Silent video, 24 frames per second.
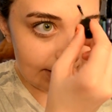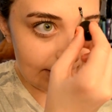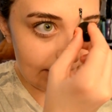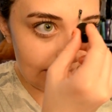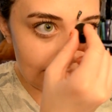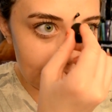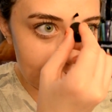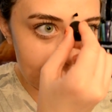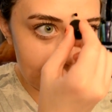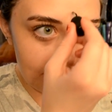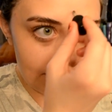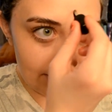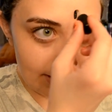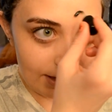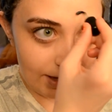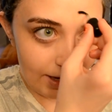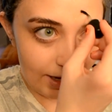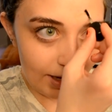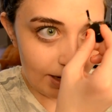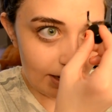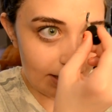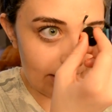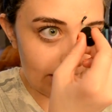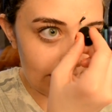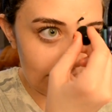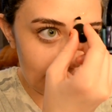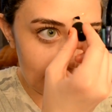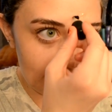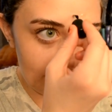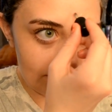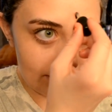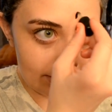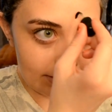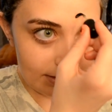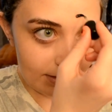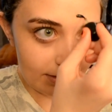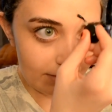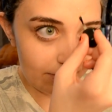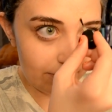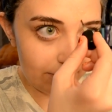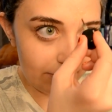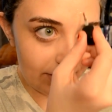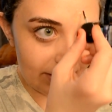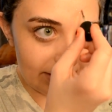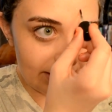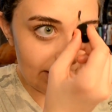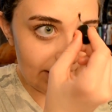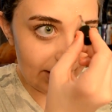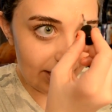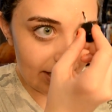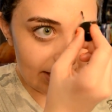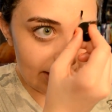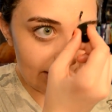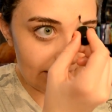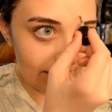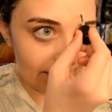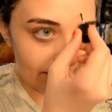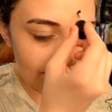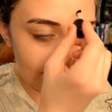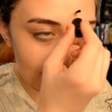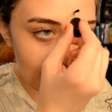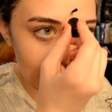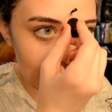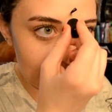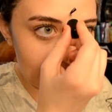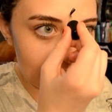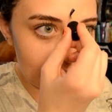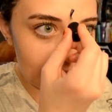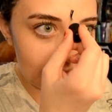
Gum that all the way out.